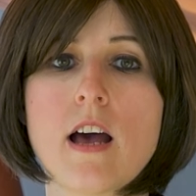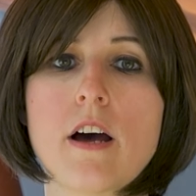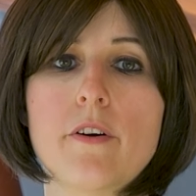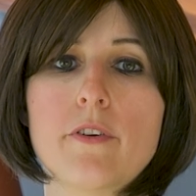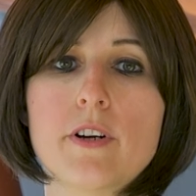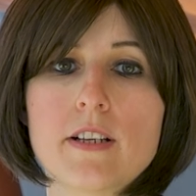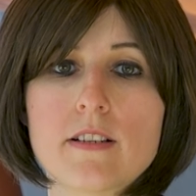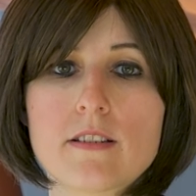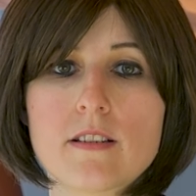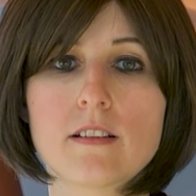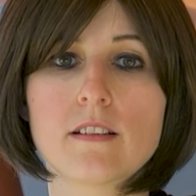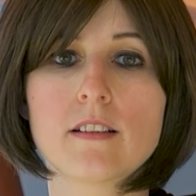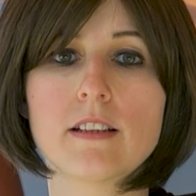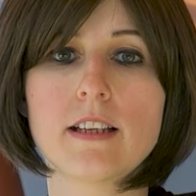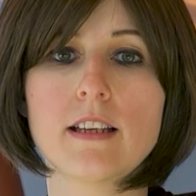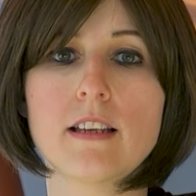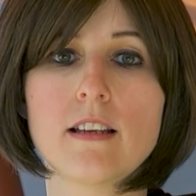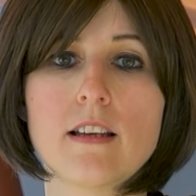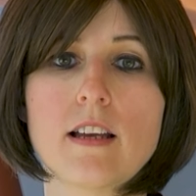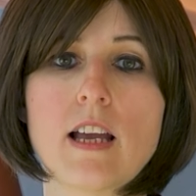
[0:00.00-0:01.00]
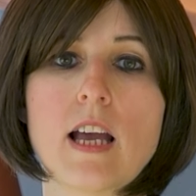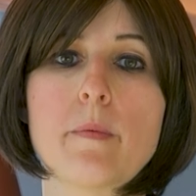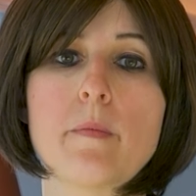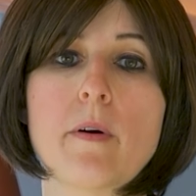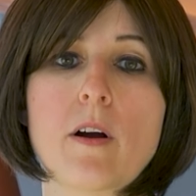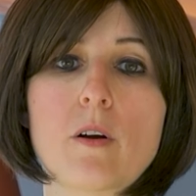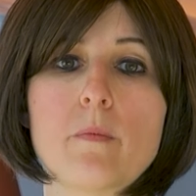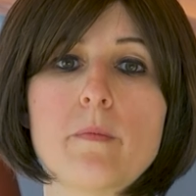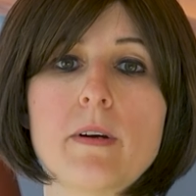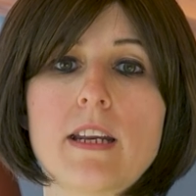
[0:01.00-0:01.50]
Recently,
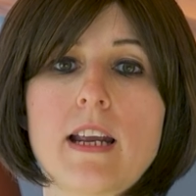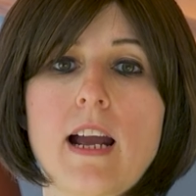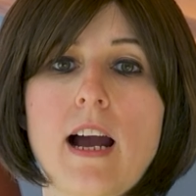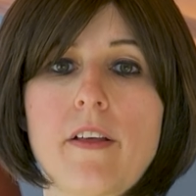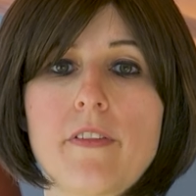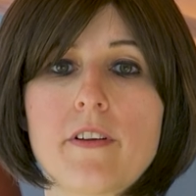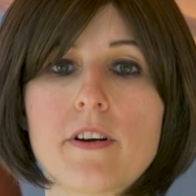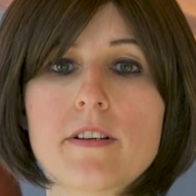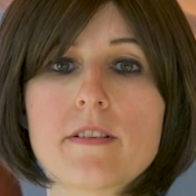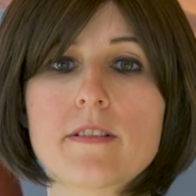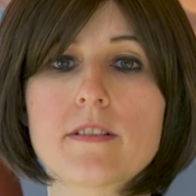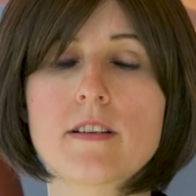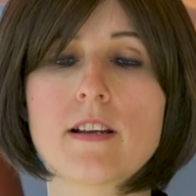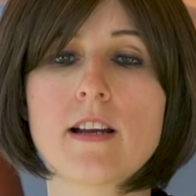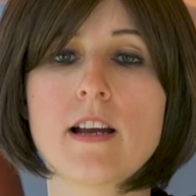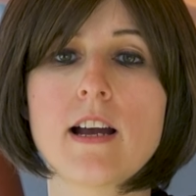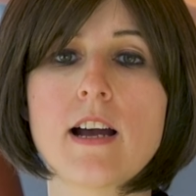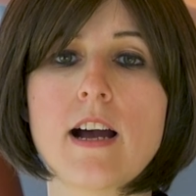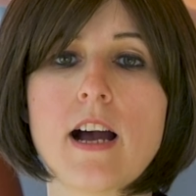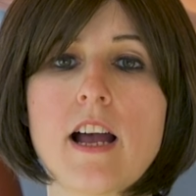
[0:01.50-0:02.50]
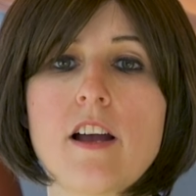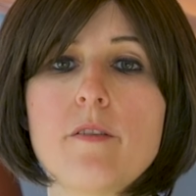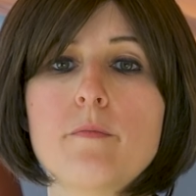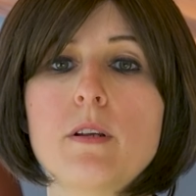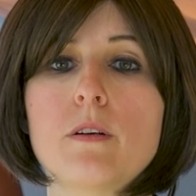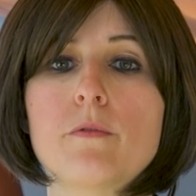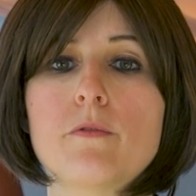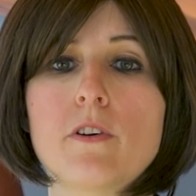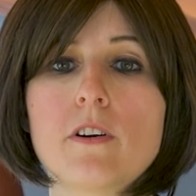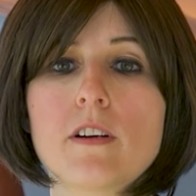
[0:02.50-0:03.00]
among many others, I have
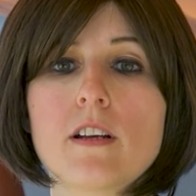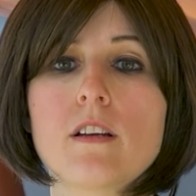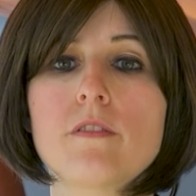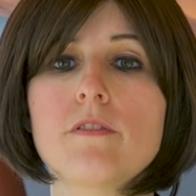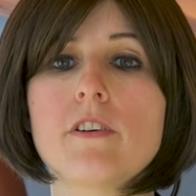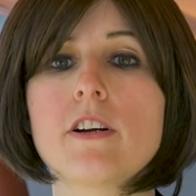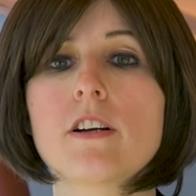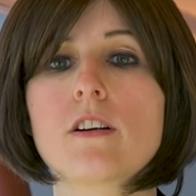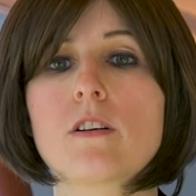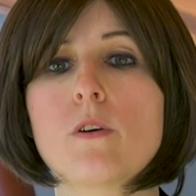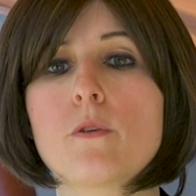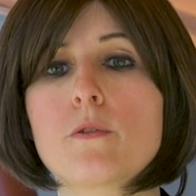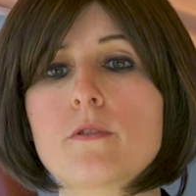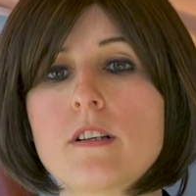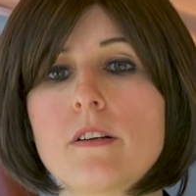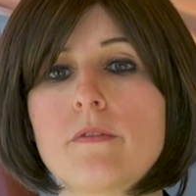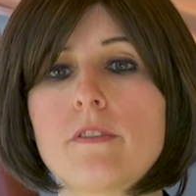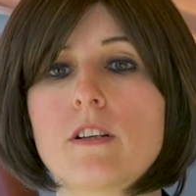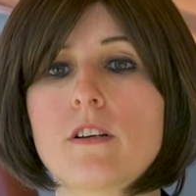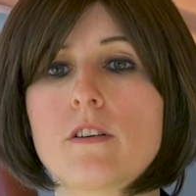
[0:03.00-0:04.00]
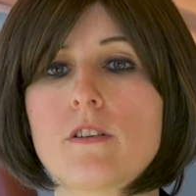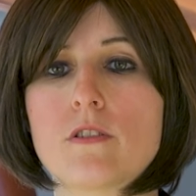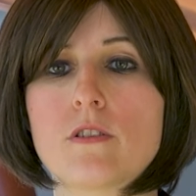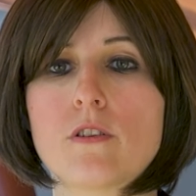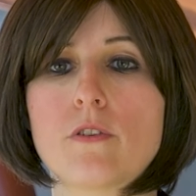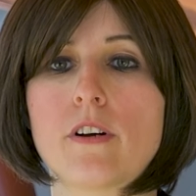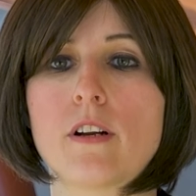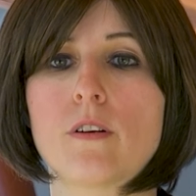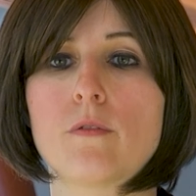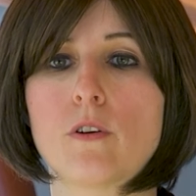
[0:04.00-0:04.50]
been working very closely with
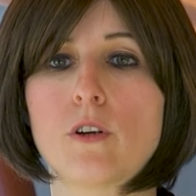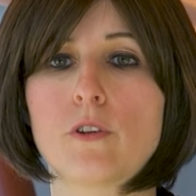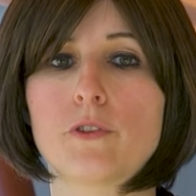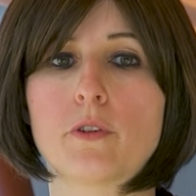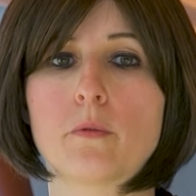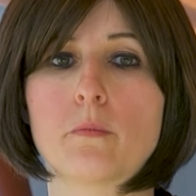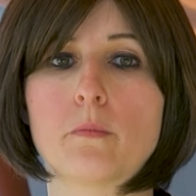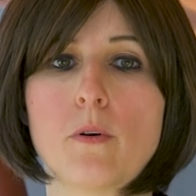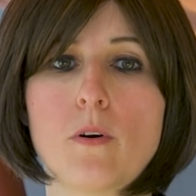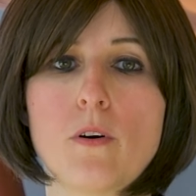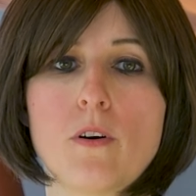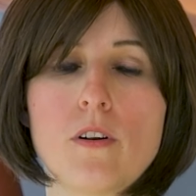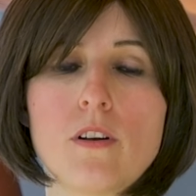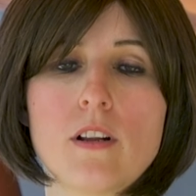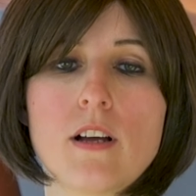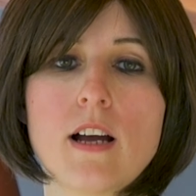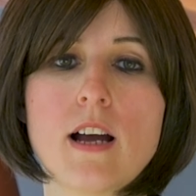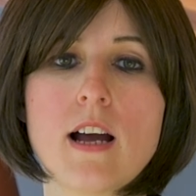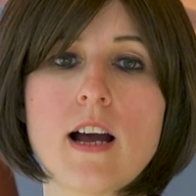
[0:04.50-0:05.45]
historian Walter Paul,